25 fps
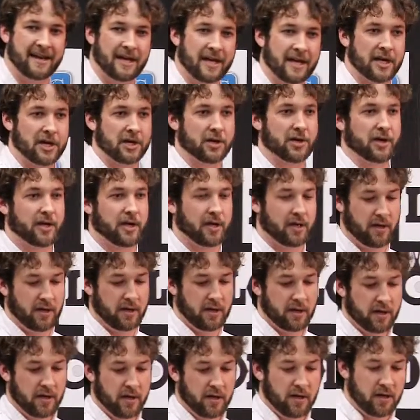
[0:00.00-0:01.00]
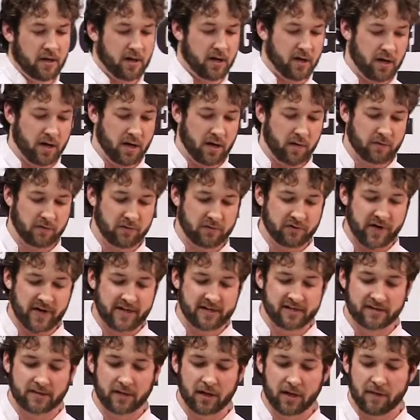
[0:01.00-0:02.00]
and airy.
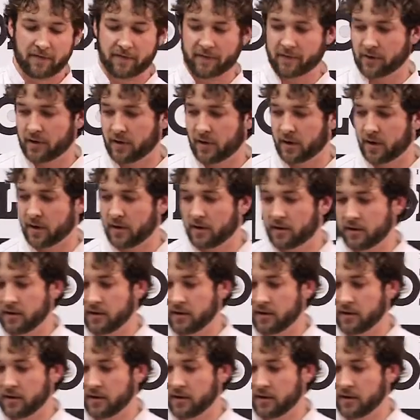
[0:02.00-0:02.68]
Great stuff for